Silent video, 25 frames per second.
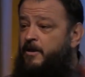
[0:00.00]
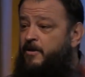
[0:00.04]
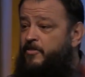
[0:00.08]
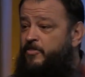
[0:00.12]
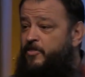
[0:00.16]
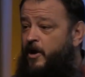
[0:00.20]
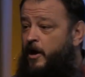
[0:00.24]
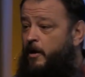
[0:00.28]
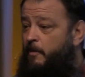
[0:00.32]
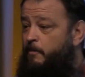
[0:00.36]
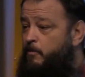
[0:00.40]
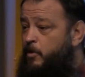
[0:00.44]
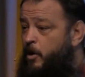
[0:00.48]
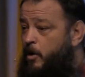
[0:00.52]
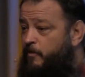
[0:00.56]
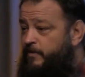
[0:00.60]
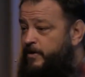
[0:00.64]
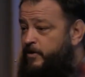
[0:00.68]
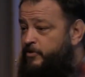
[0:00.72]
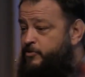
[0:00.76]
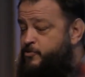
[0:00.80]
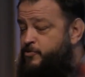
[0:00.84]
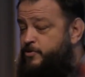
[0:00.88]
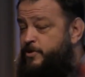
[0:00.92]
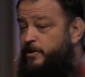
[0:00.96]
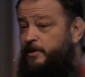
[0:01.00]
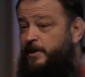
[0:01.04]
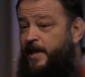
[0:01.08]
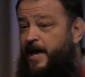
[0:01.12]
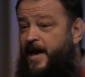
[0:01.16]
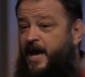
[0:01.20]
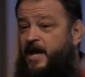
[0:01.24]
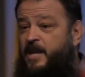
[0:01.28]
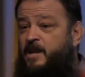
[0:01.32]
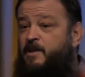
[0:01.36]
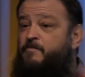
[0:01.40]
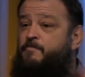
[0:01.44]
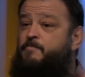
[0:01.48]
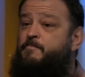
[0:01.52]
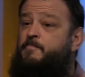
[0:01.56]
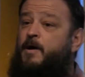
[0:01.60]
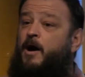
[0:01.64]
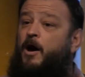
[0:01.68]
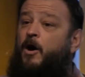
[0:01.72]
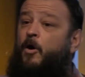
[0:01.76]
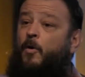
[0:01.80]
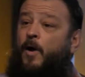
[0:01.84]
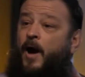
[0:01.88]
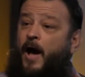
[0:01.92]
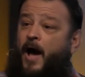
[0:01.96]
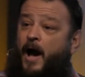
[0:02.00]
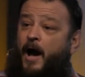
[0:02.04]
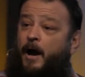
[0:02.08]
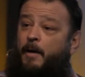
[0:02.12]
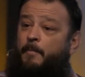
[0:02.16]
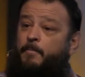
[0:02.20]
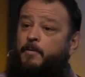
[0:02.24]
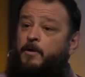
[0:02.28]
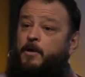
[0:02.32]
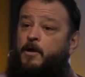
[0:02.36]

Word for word: they're moving through the land of Moab